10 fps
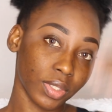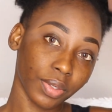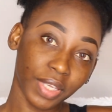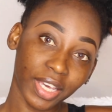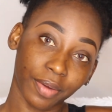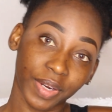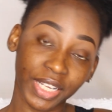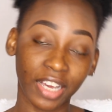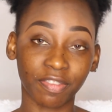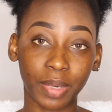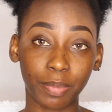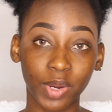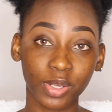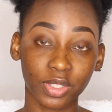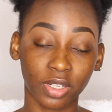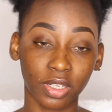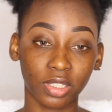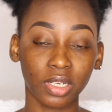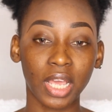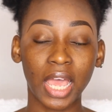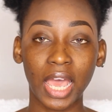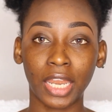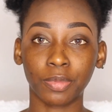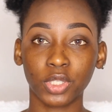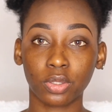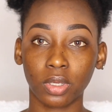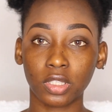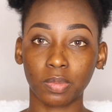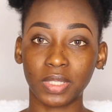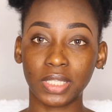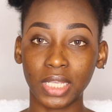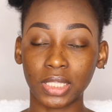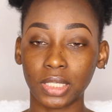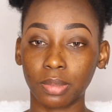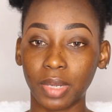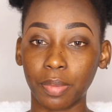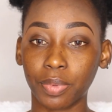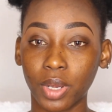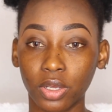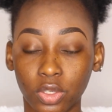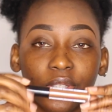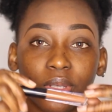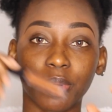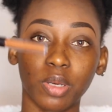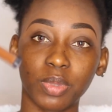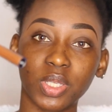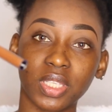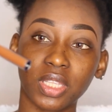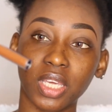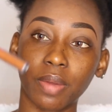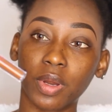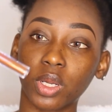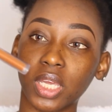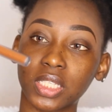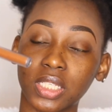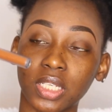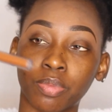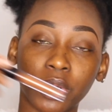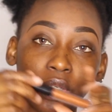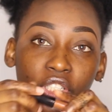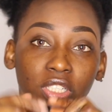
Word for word: So yeah, I already have my brows done and I'm just going to be setting my brows. So I'm going to be using the Ewaronke Tinted Brow